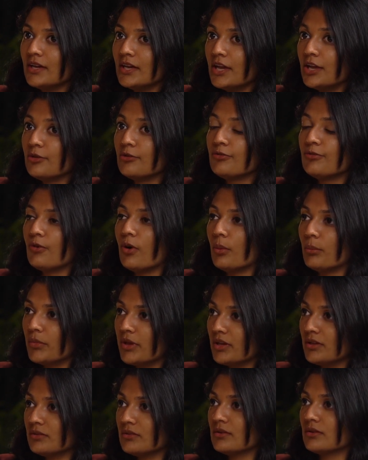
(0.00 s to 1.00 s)

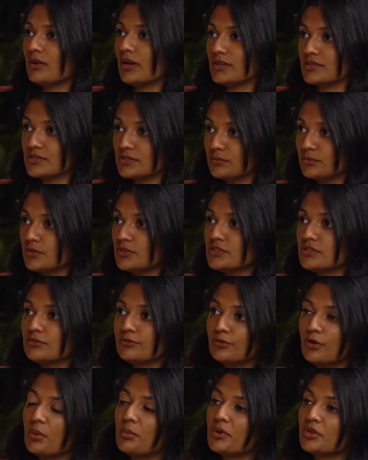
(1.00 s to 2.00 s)
informing the customers,
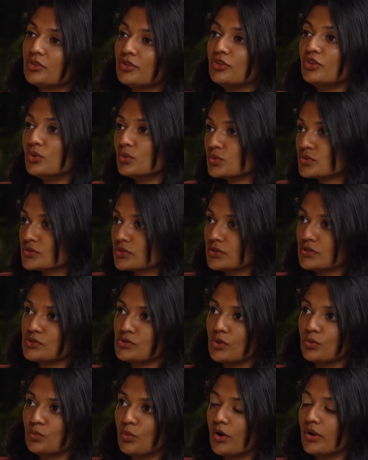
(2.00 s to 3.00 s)
informing the users
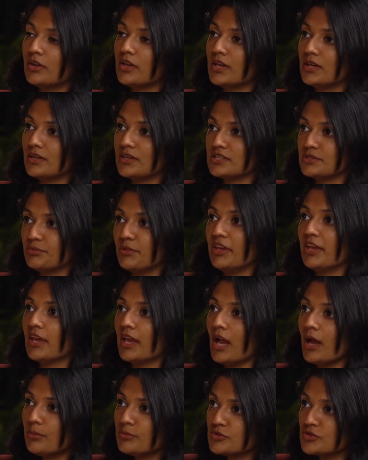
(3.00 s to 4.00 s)
on what data is being
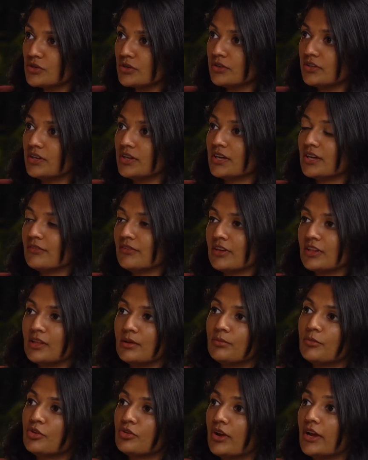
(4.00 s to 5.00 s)
captured. They're giving
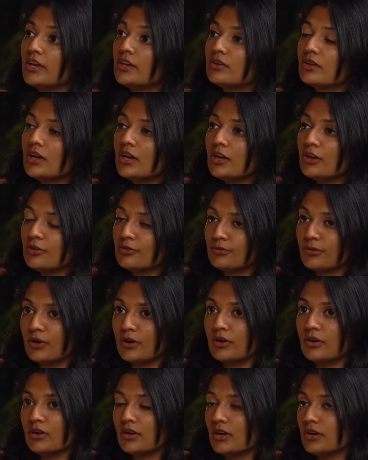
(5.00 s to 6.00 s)
them the right
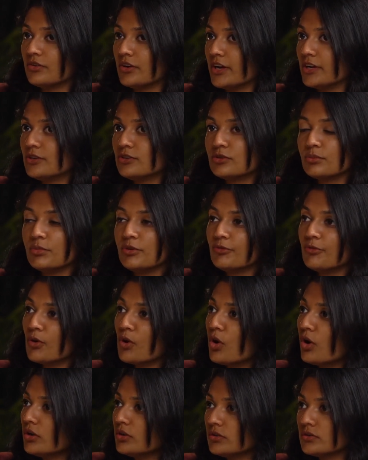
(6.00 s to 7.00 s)
to be
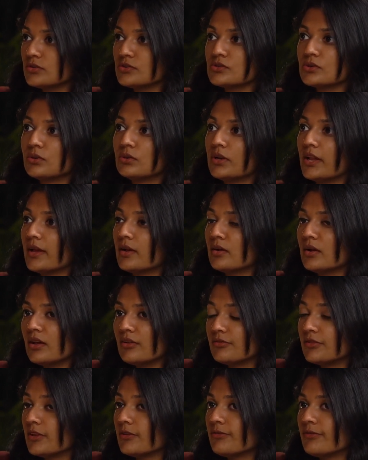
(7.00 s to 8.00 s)
forgotten. So like
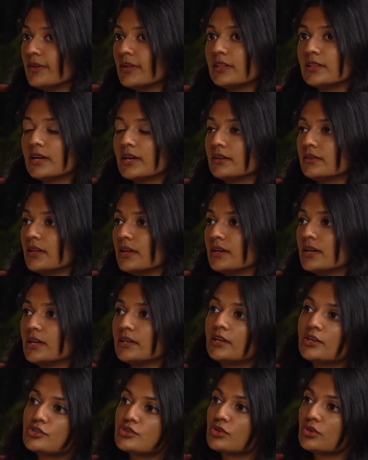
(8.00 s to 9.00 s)
if they feel that their
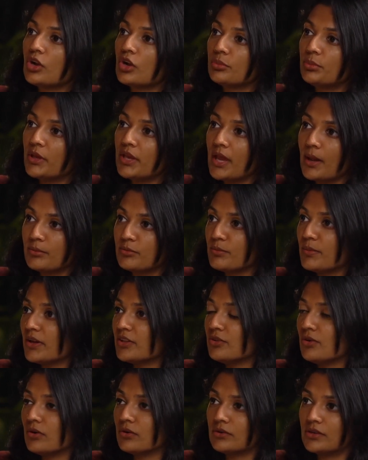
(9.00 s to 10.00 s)
data should not be kept by
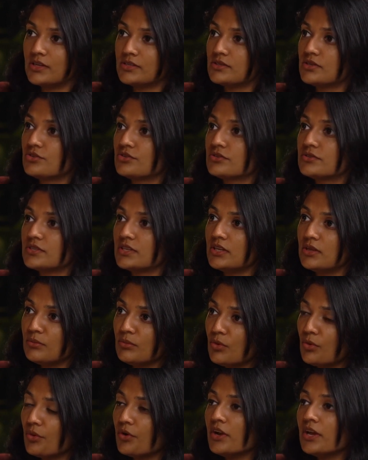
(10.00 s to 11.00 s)
the organizations
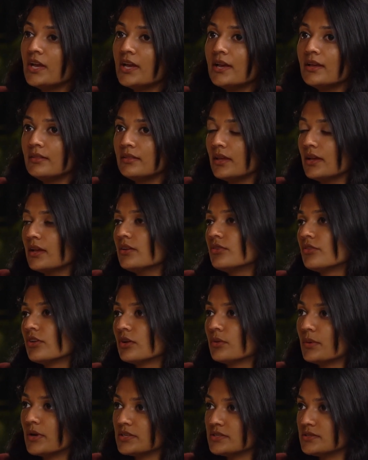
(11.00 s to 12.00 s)
anymore, they can
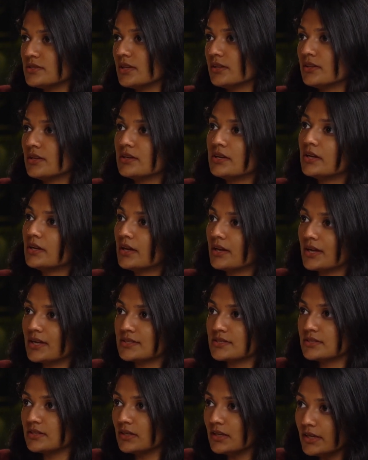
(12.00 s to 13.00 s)
request that their data
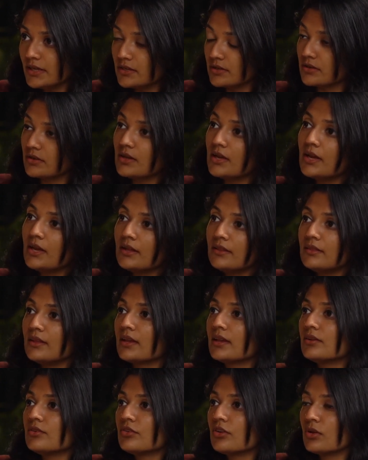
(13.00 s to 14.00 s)
gets deleted. They
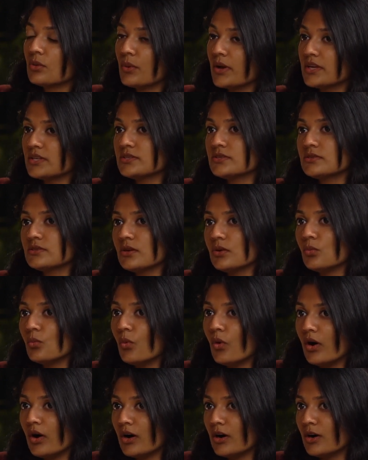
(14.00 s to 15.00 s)
can request
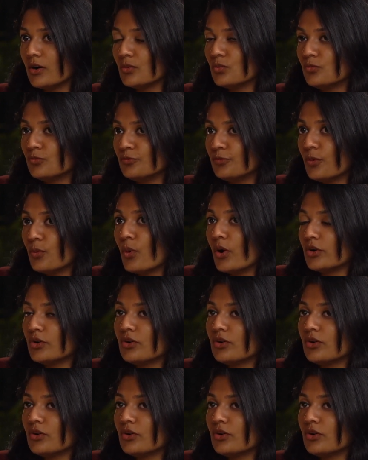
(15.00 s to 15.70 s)
for what